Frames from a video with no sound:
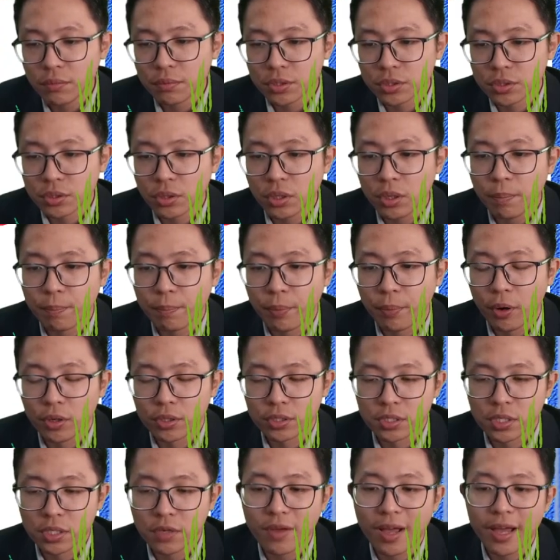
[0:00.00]
So
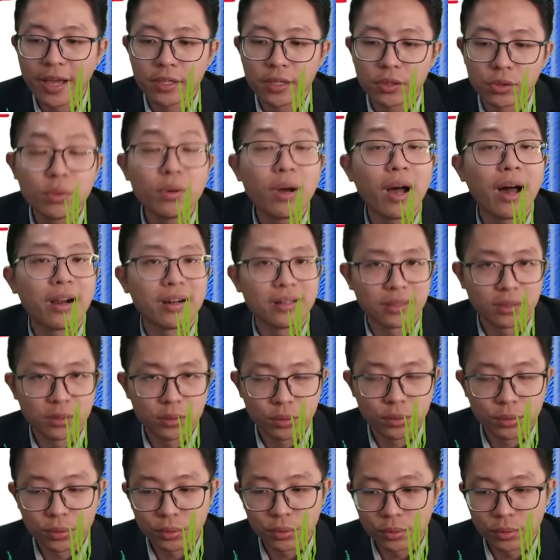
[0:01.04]
positive I2
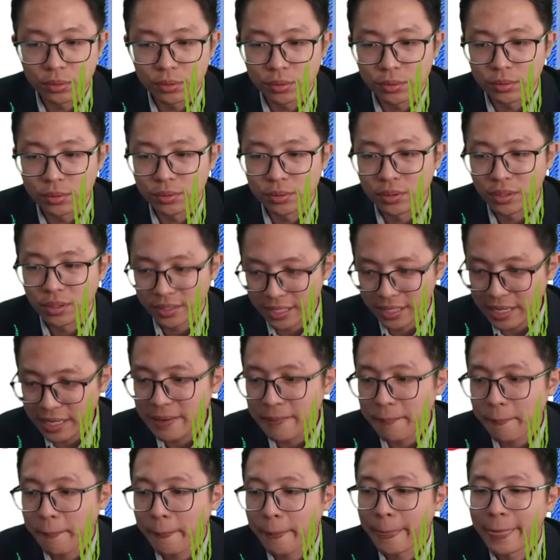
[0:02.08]
R2.
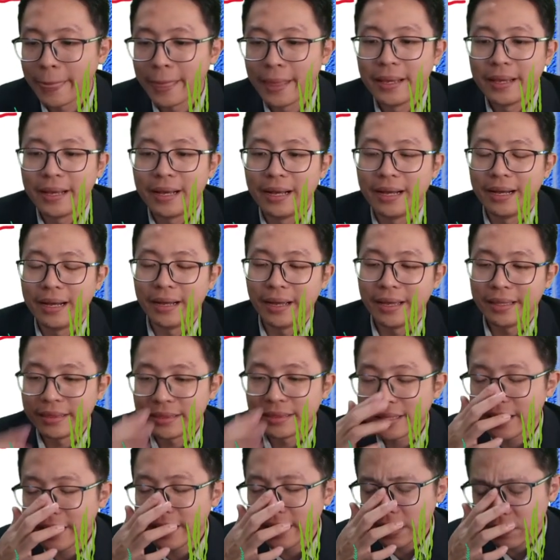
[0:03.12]
Okay.
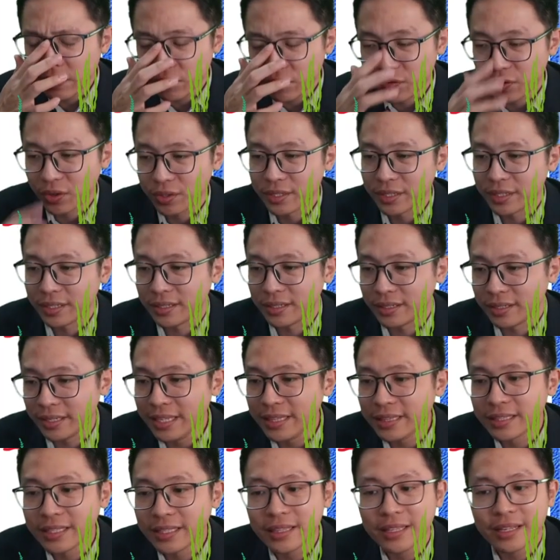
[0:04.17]
And then for the
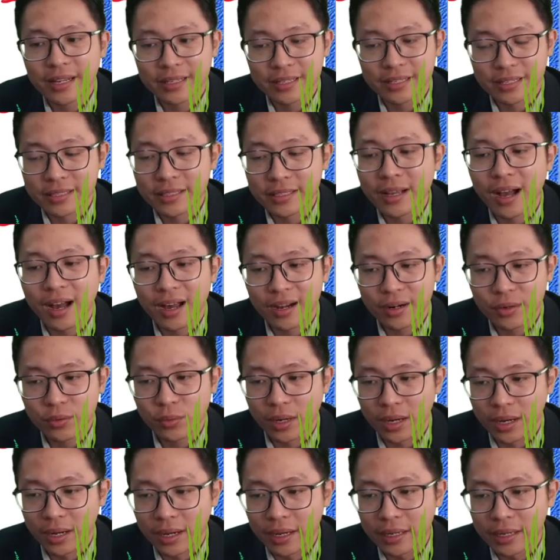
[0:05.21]
internal resistor
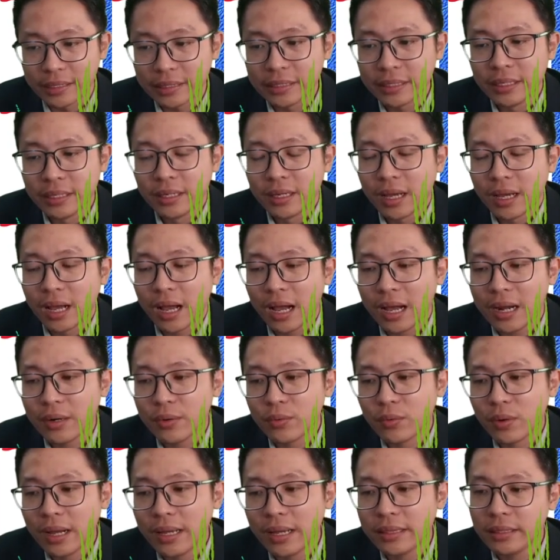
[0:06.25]
R1.
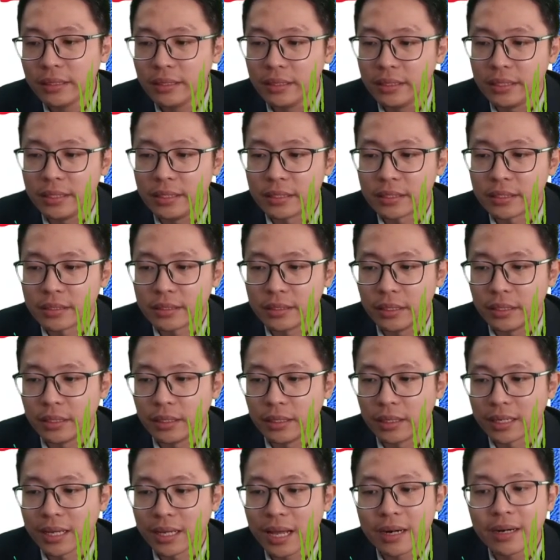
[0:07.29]
R1 is
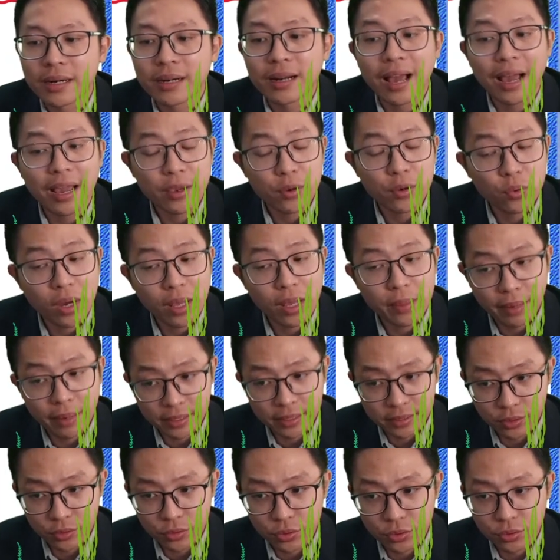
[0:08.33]
the current I1
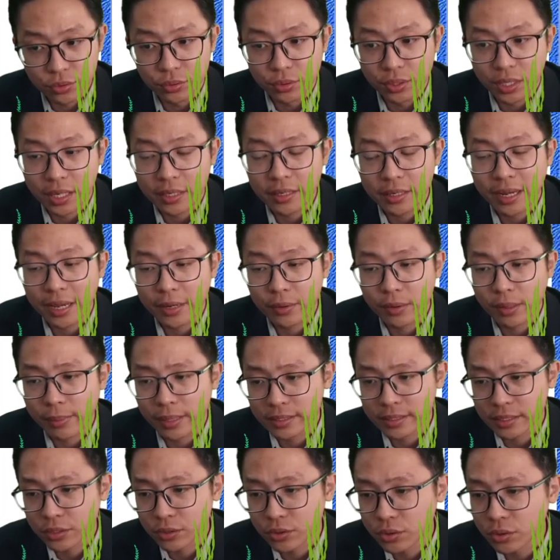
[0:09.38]
passing
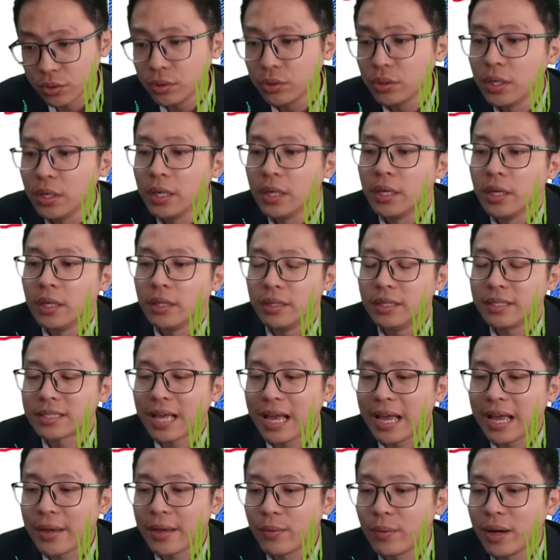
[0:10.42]
through. This
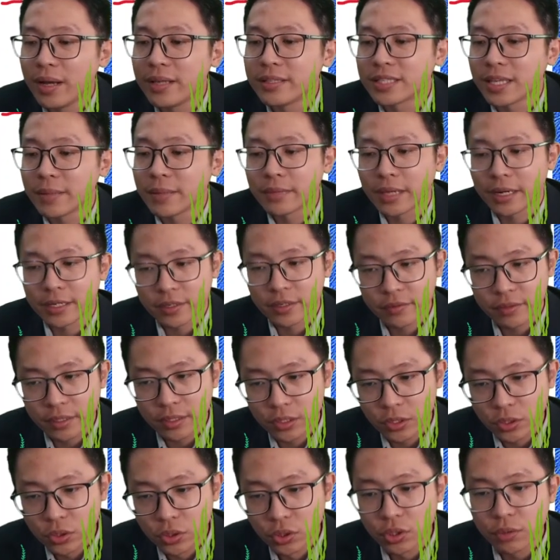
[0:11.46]
I1 same direction with the
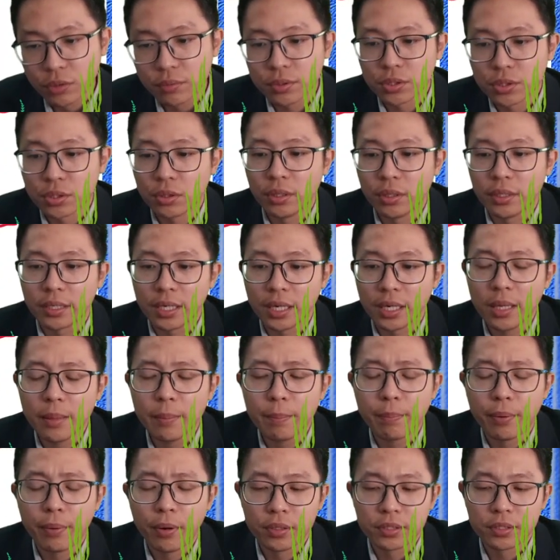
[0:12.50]
loop. So
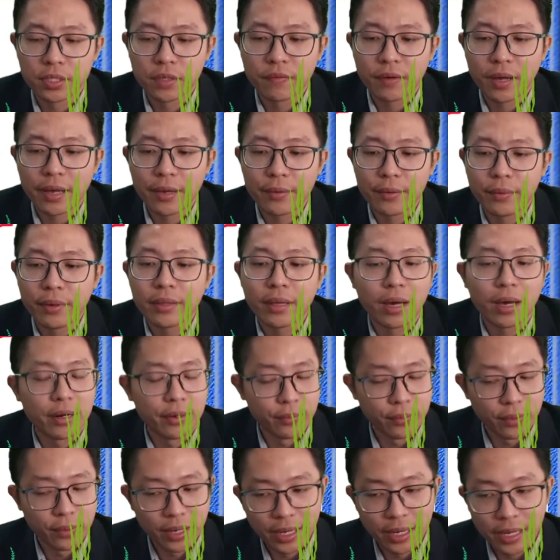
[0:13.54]
again, positive I1
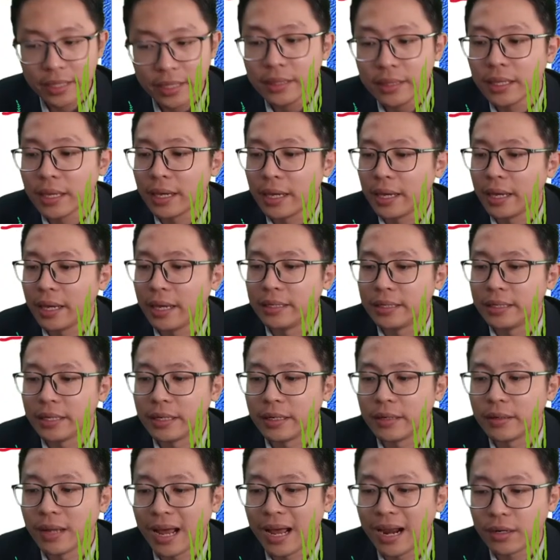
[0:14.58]
R1. And
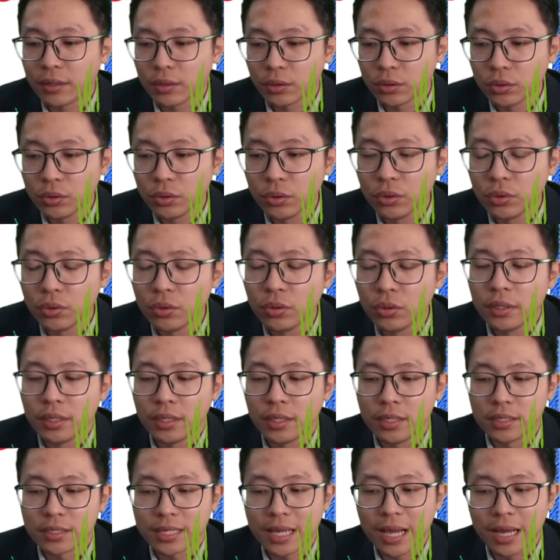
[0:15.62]
then R2
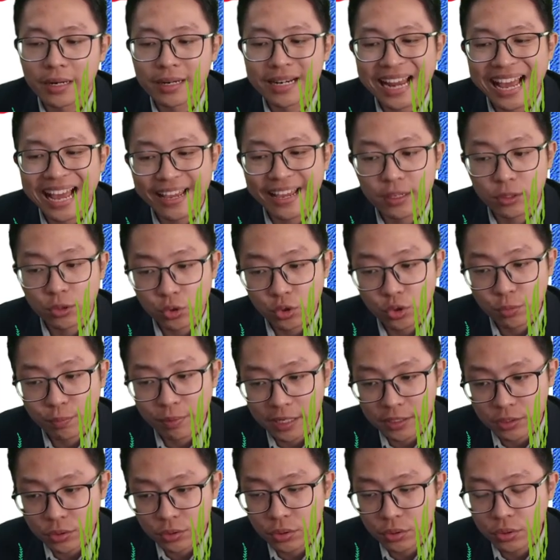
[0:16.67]
is current I2
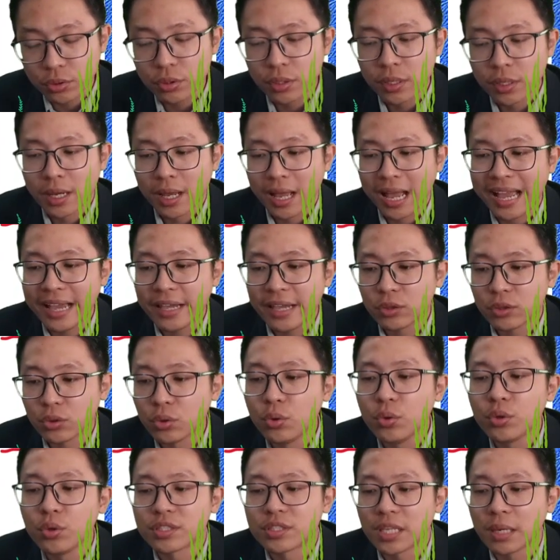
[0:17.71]
pass through.
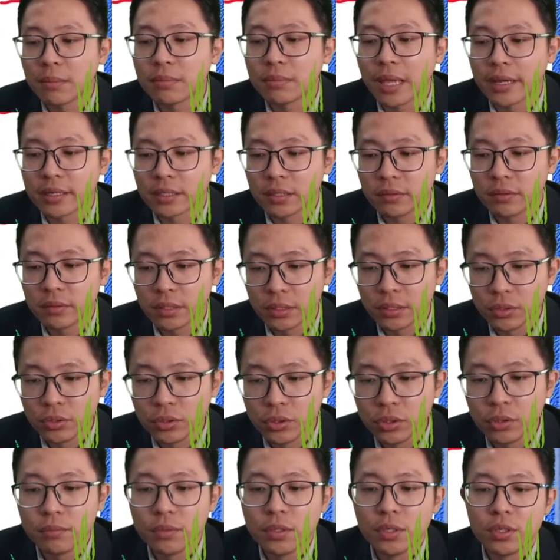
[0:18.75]
I2 same direction with the
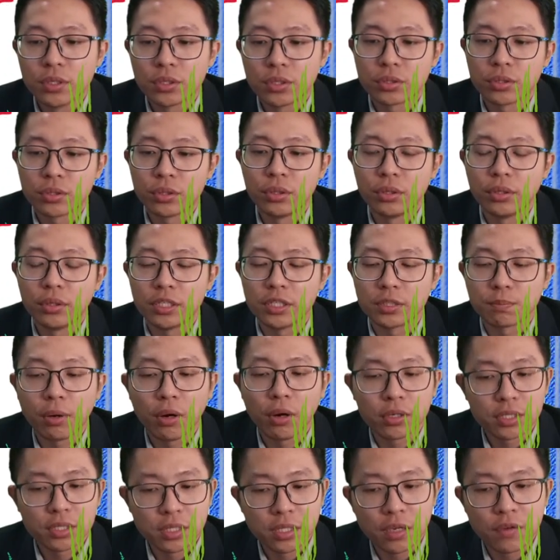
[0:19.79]
loop. So it's
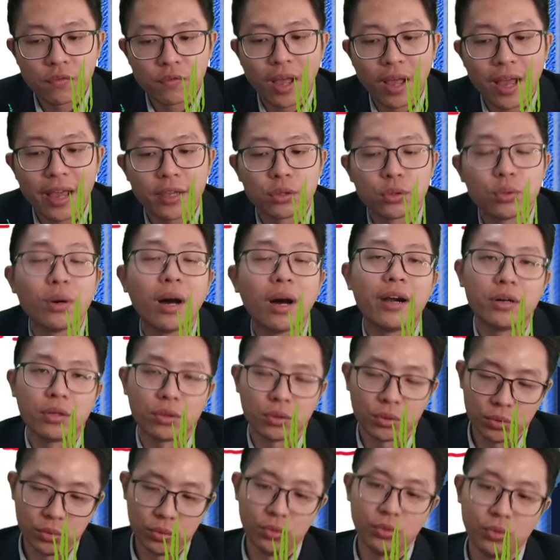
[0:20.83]
positive I2
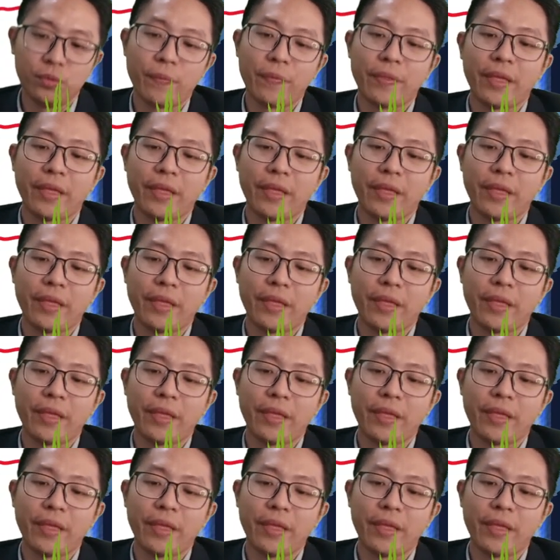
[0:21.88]
R2.